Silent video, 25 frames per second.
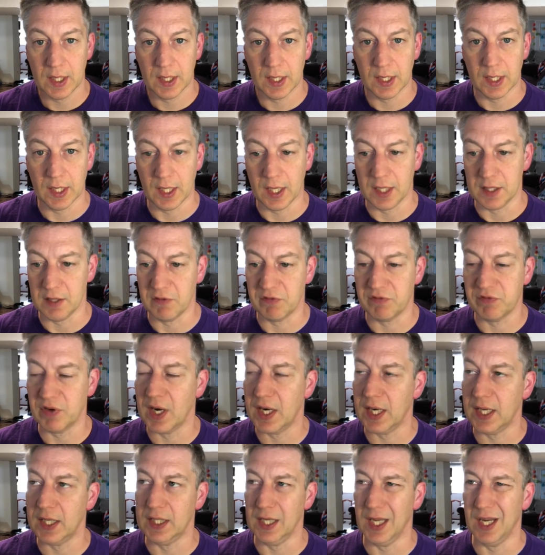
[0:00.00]
on the
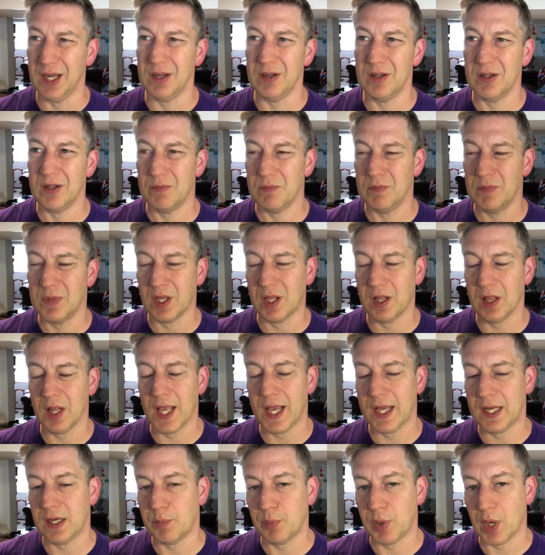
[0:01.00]
front end, and the
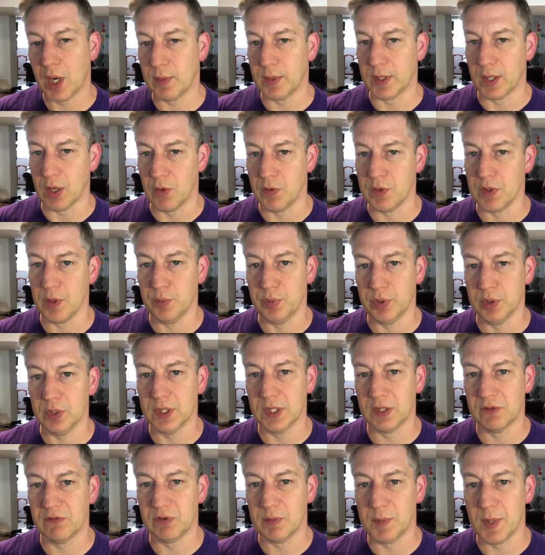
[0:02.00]
client had probably owned the
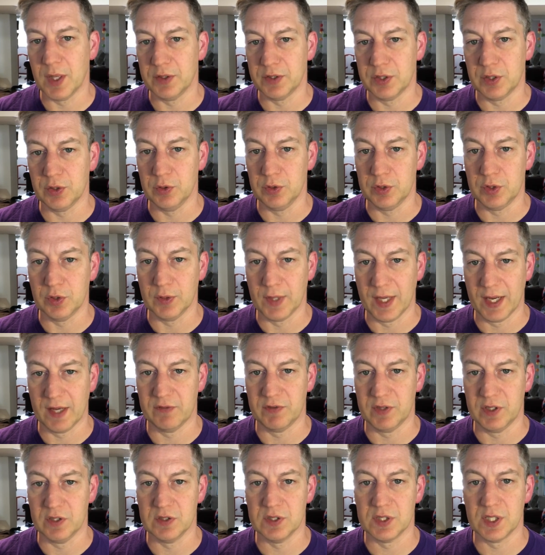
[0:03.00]
building for about 2.5
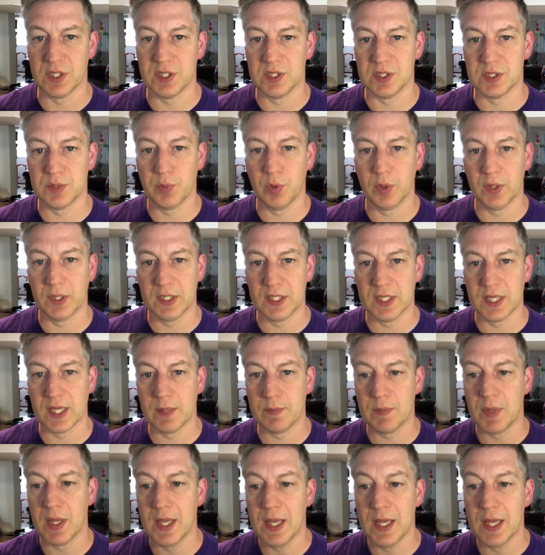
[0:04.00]
years at this point in time.